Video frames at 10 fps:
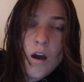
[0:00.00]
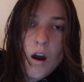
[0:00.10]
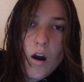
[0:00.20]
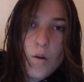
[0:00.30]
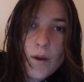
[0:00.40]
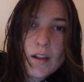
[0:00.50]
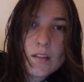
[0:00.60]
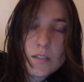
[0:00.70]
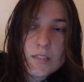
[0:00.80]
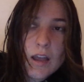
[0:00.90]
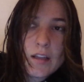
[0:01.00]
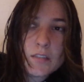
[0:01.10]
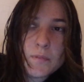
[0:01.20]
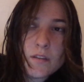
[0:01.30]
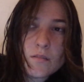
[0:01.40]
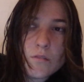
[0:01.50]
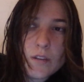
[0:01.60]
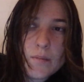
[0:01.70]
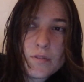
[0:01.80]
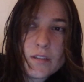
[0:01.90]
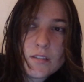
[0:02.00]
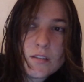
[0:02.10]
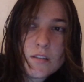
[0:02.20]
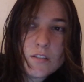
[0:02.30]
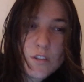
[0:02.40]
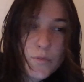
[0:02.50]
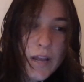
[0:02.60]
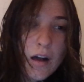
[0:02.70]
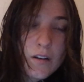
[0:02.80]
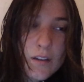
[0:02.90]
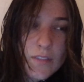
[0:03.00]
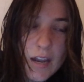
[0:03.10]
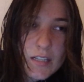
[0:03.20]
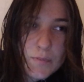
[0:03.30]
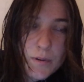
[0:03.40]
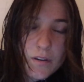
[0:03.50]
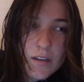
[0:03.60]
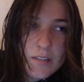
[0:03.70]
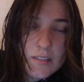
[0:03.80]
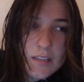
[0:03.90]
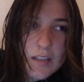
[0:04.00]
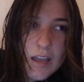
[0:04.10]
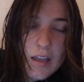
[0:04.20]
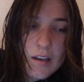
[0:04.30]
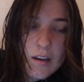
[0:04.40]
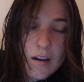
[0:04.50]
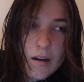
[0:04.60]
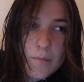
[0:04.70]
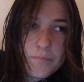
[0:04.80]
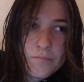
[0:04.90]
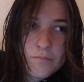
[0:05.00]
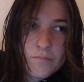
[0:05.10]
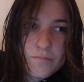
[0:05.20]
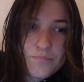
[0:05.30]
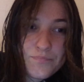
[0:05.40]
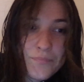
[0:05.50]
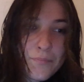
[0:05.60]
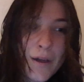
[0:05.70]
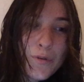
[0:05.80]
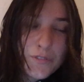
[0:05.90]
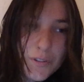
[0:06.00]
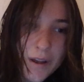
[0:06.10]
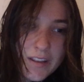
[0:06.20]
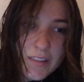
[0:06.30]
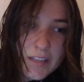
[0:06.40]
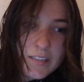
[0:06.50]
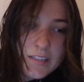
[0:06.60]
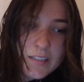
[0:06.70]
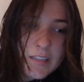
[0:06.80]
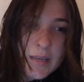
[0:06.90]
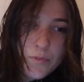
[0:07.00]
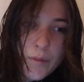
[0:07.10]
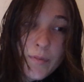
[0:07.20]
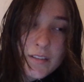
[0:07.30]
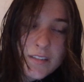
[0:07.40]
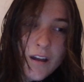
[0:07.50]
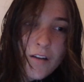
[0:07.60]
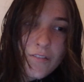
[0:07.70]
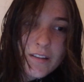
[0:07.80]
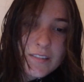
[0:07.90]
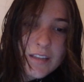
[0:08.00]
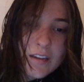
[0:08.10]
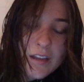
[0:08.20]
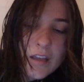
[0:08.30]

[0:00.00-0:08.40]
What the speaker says: already the science speaks so deeply to the reality of that experience, and yet men will do anything to keep rapists in office and